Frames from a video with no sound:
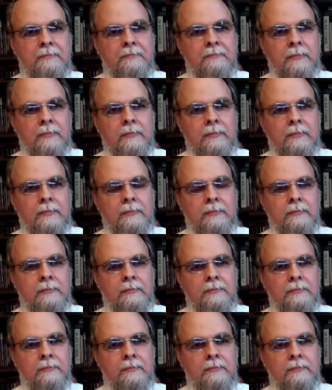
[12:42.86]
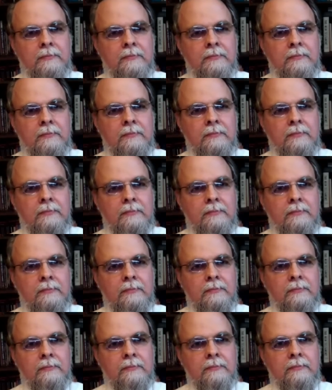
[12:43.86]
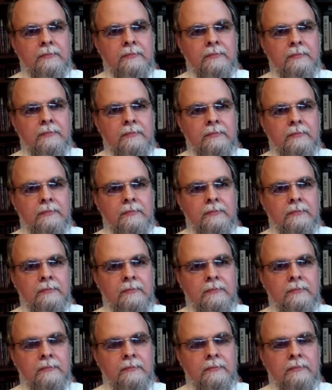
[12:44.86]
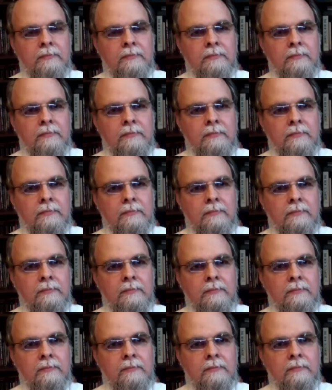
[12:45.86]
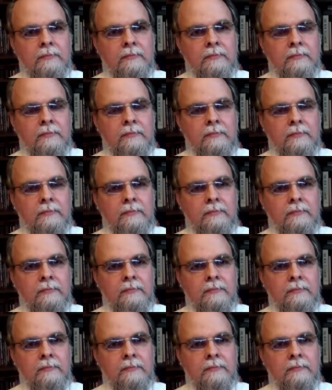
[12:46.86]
No words are spoken by the person on screen.